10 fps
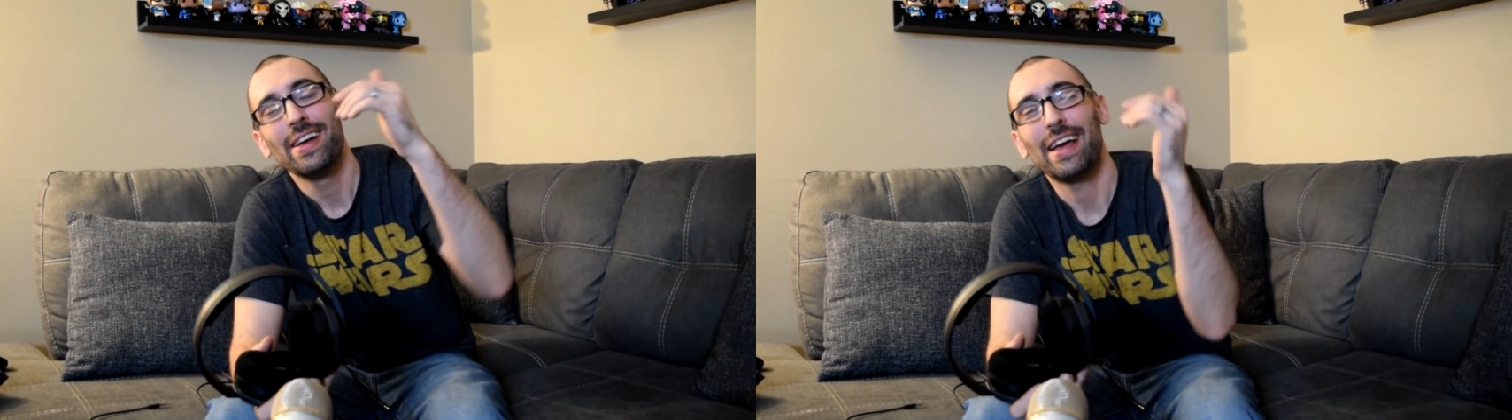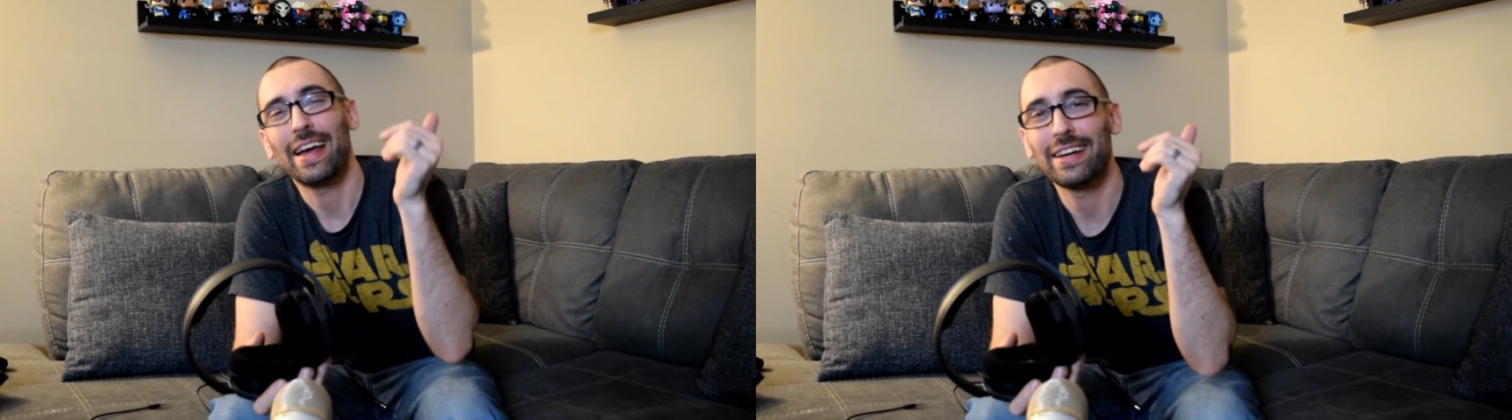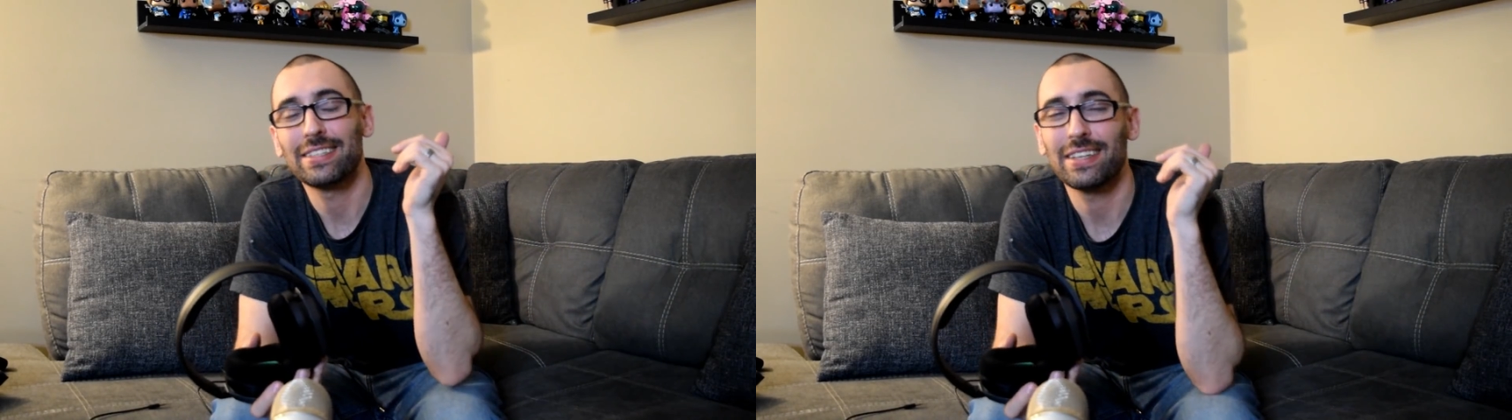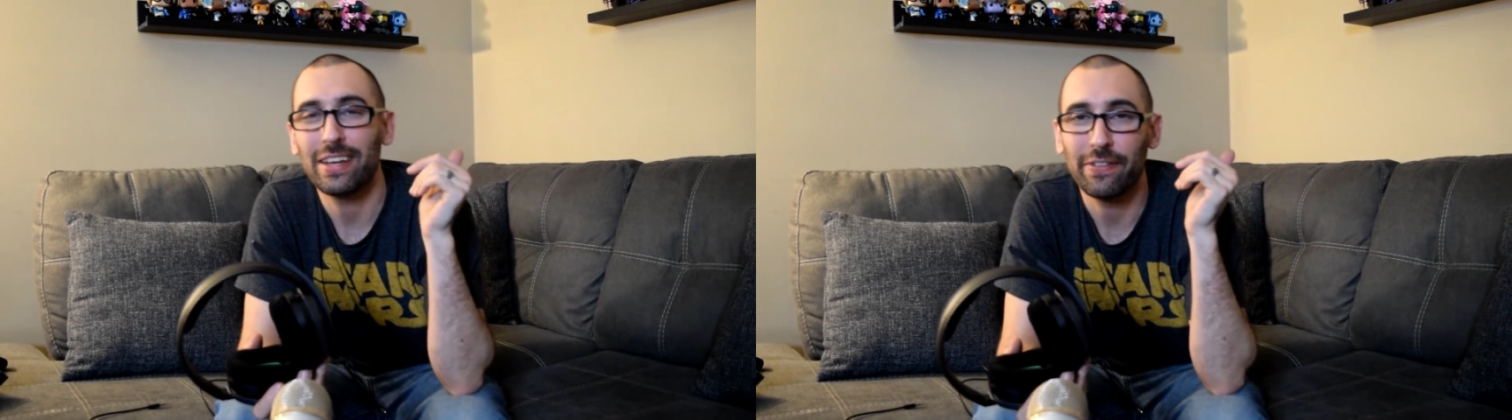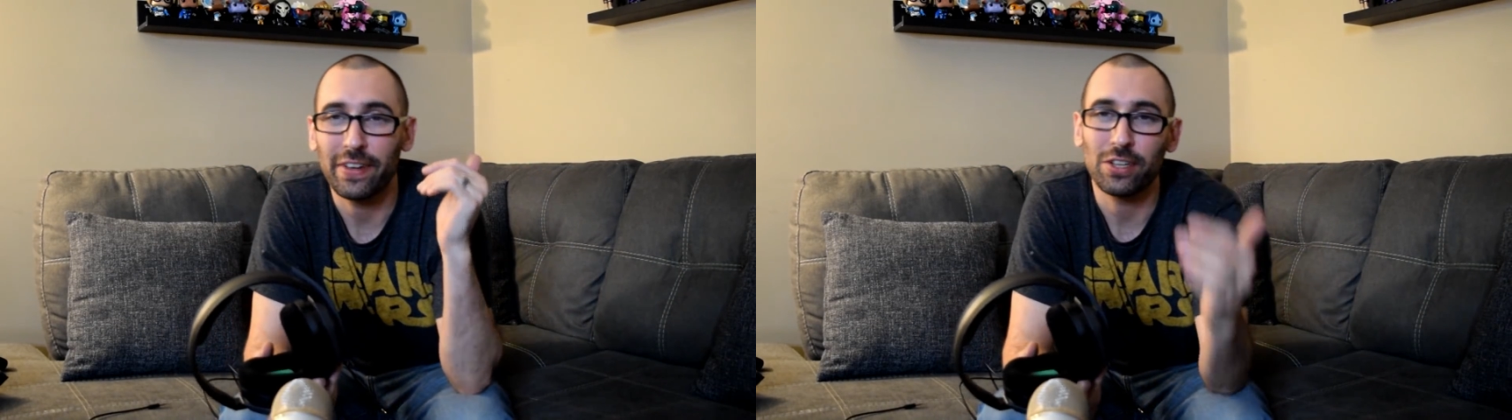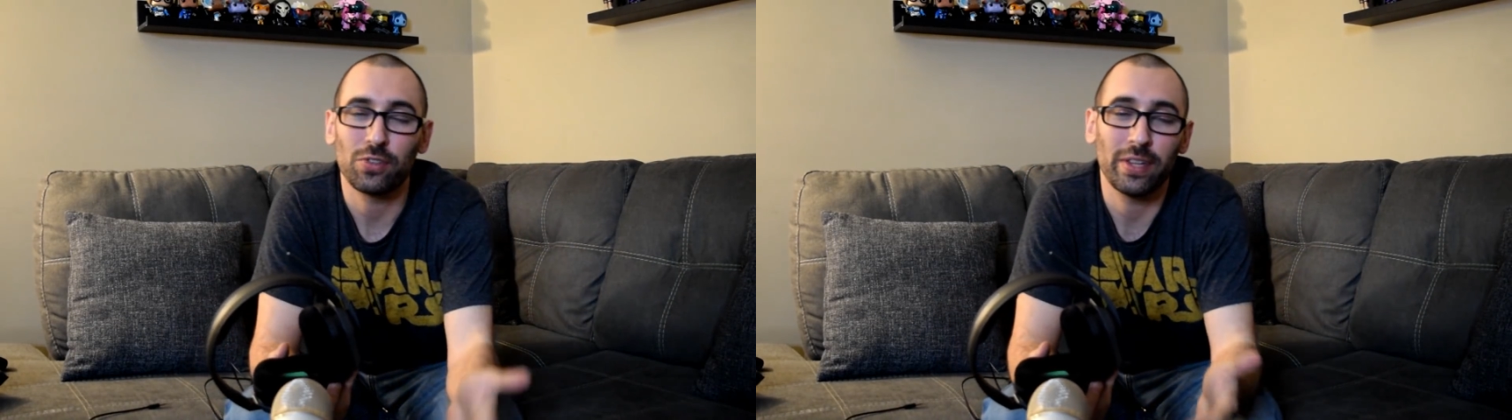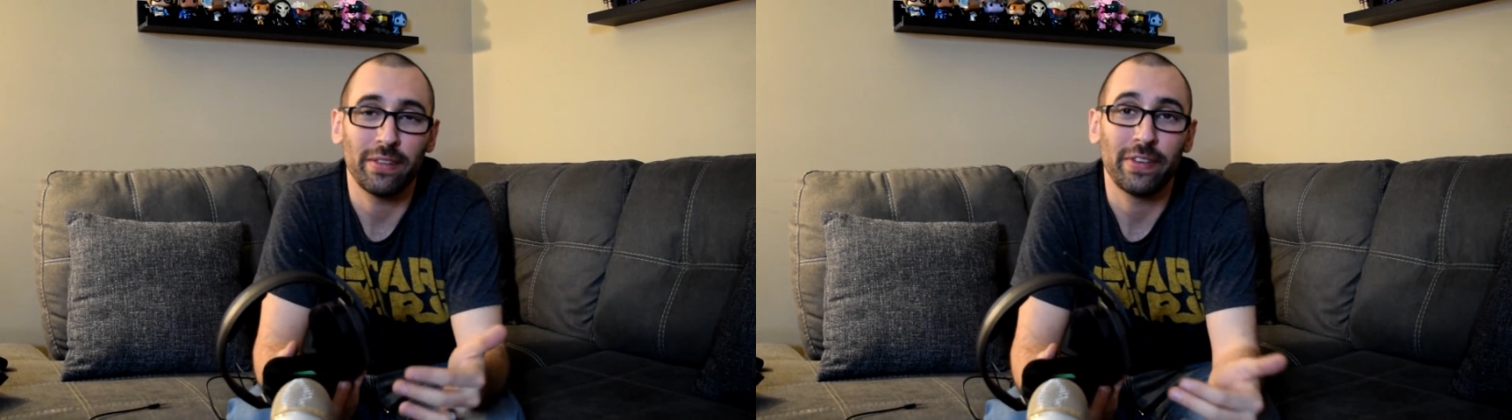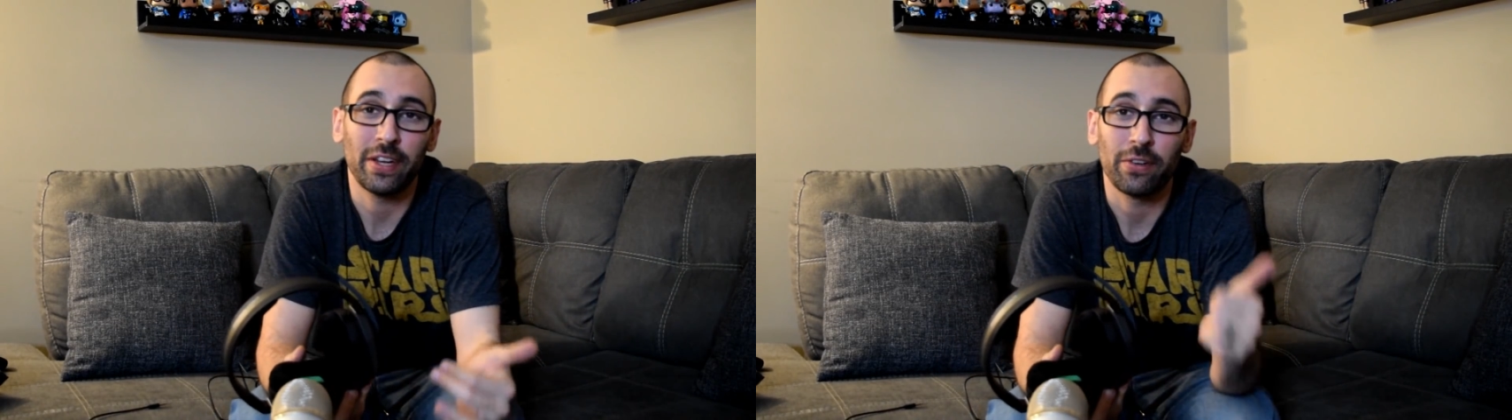And if you enjoyed the
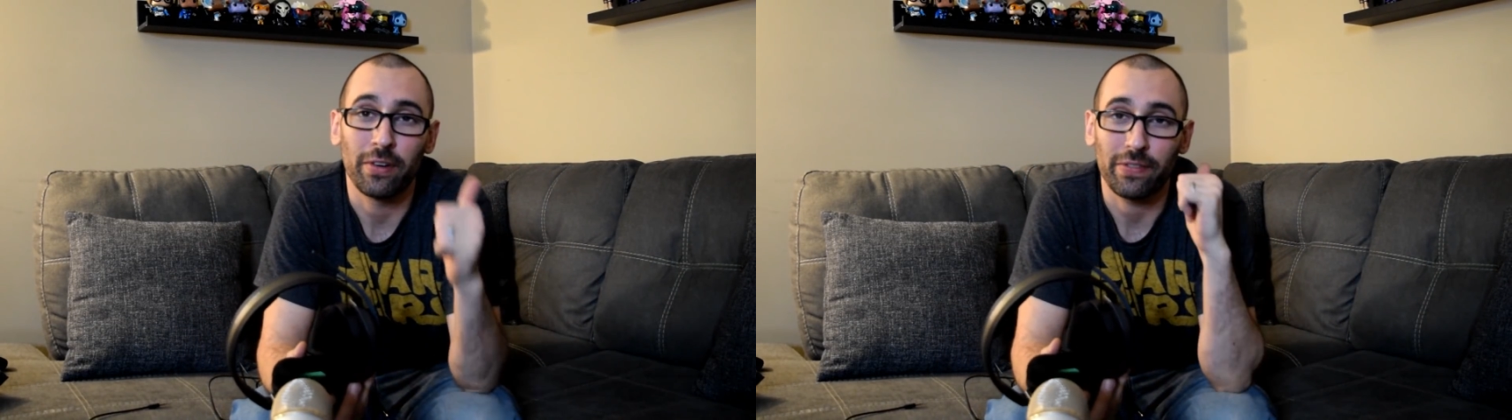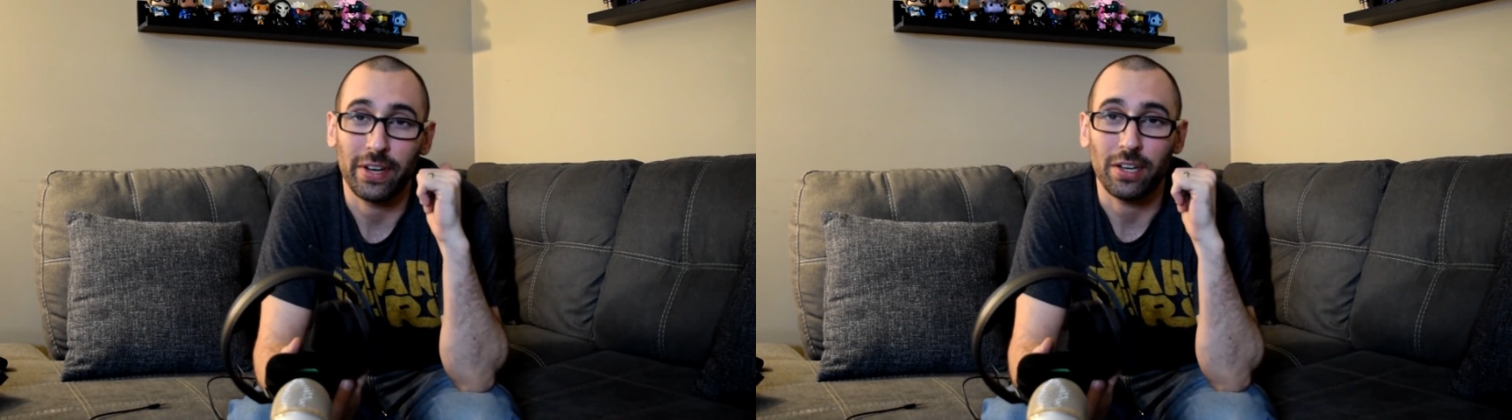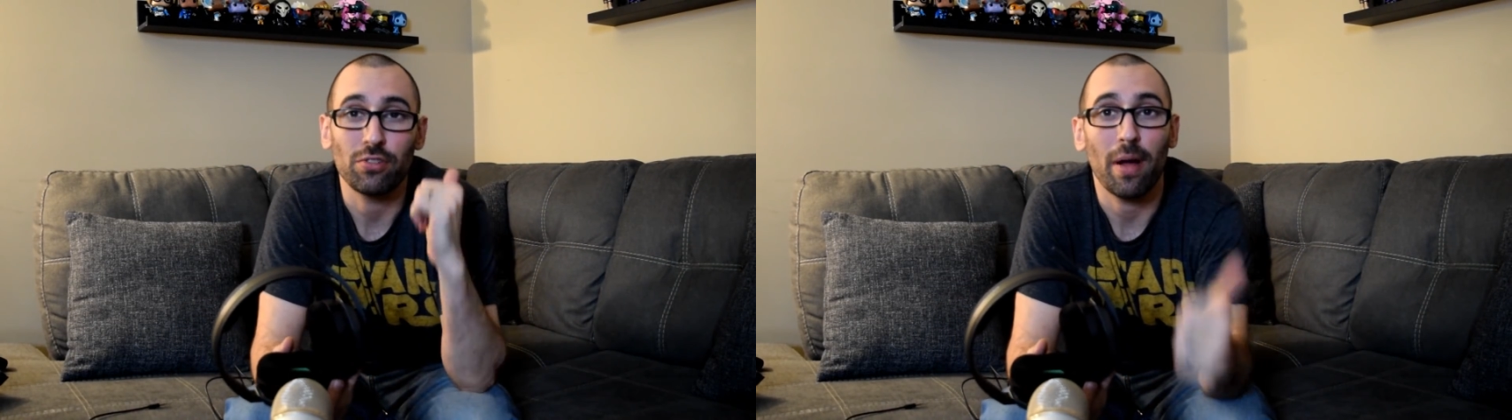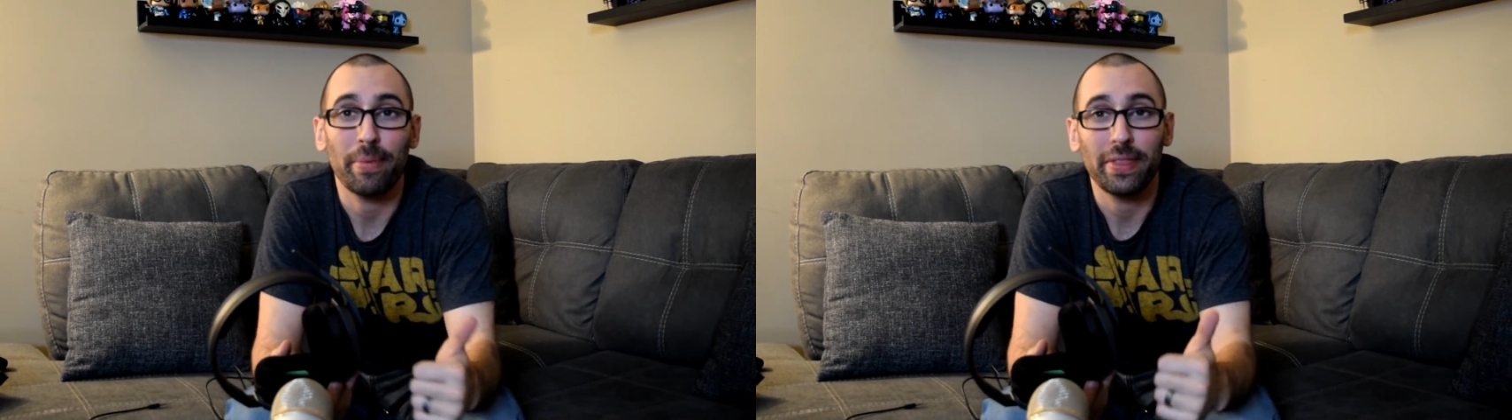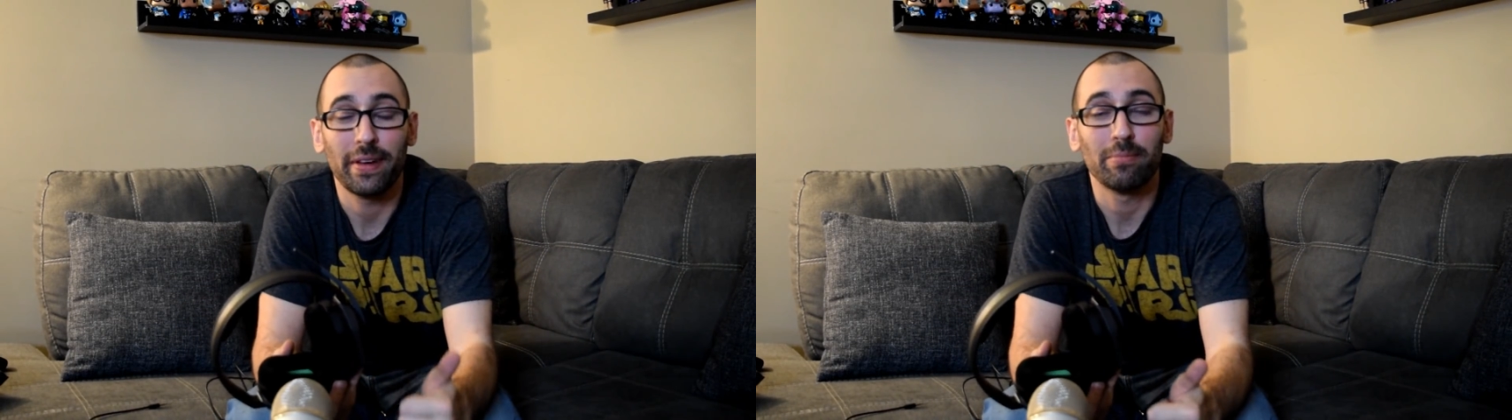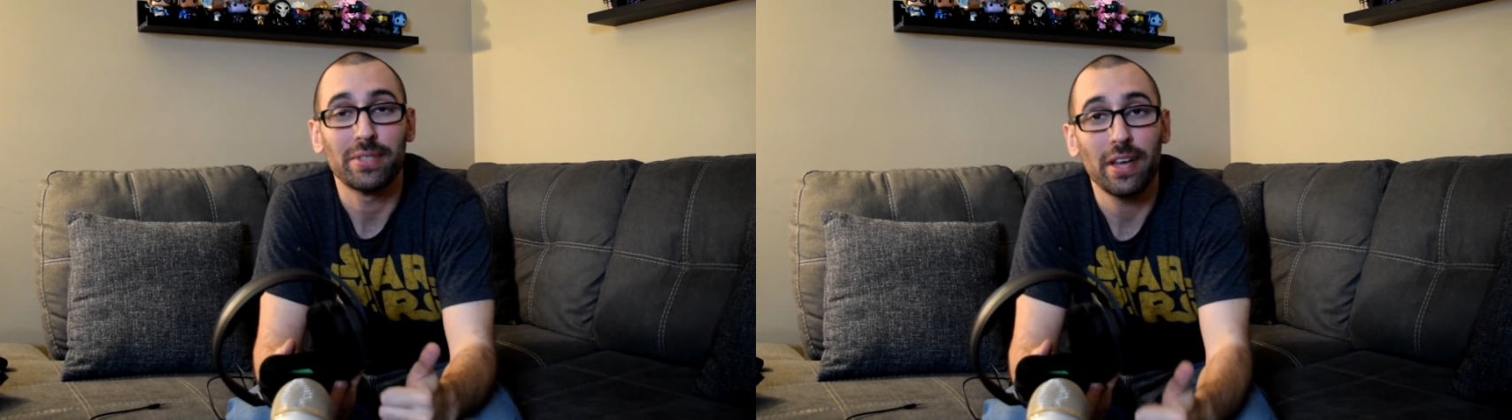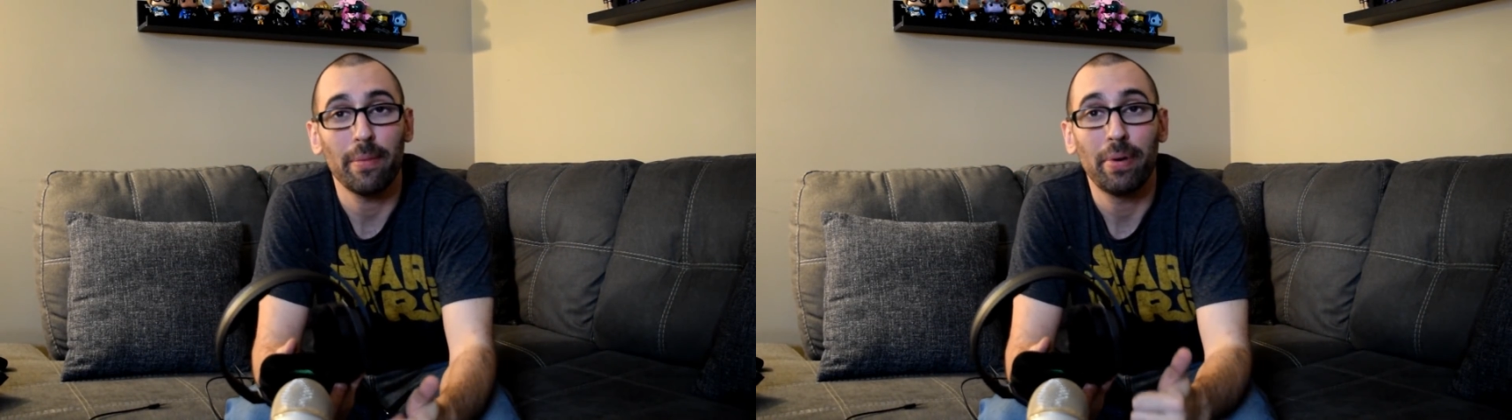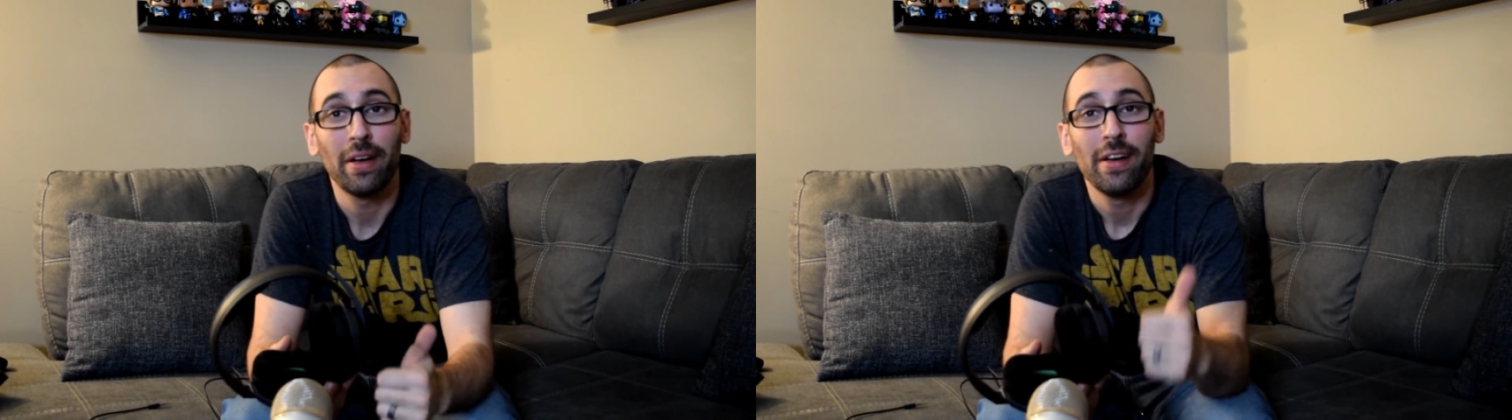video, don't forget to drop a thumbs
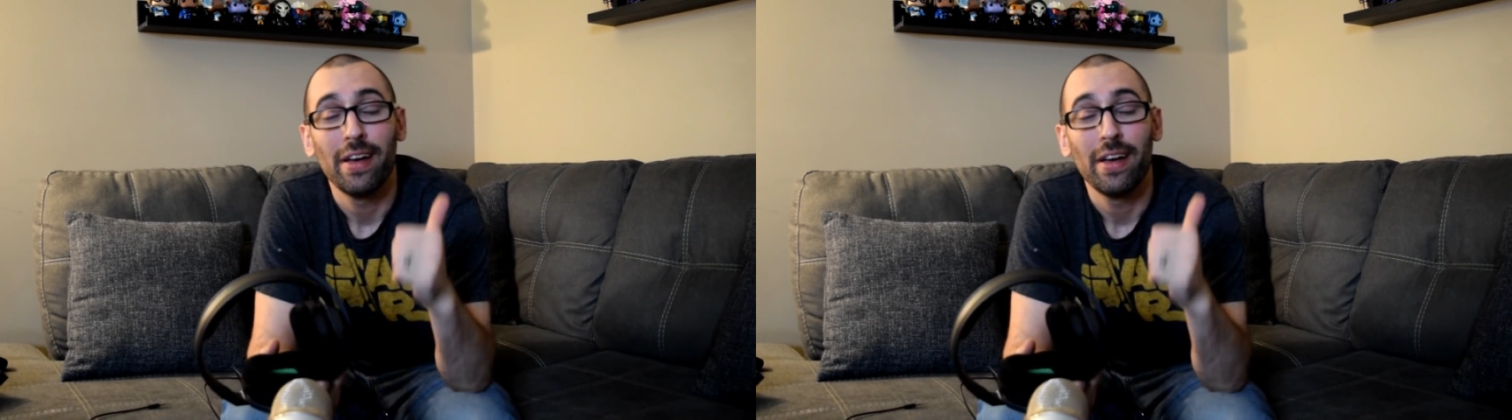up.